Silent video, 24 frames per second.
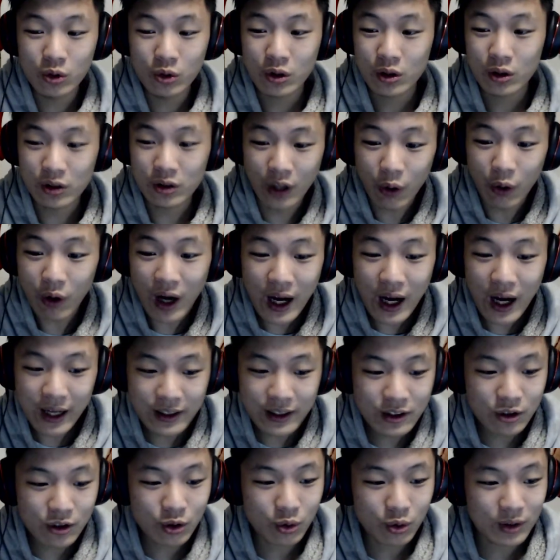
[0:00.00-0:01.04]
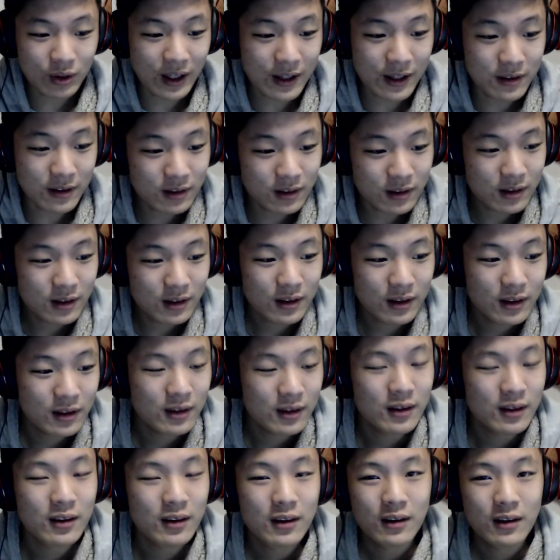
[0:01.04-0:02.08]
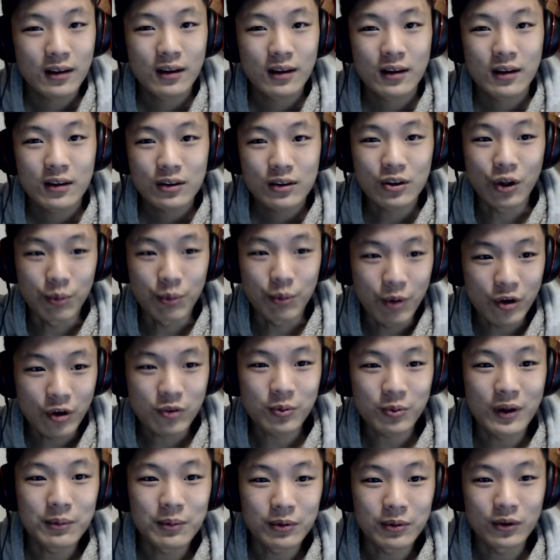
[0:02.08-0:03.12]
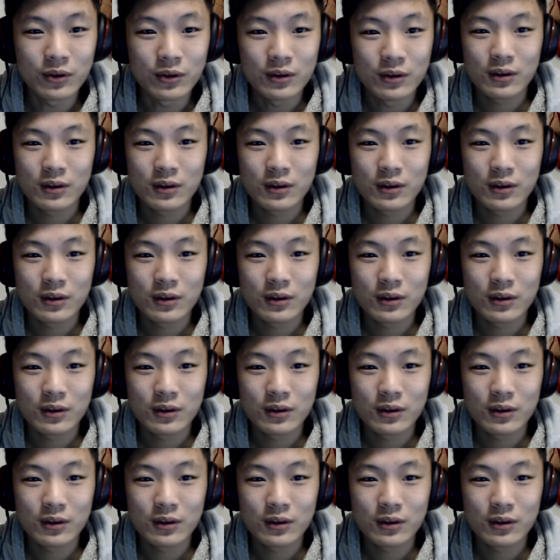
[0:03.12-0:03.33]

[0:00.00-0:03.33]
lower IQ than you know, most people.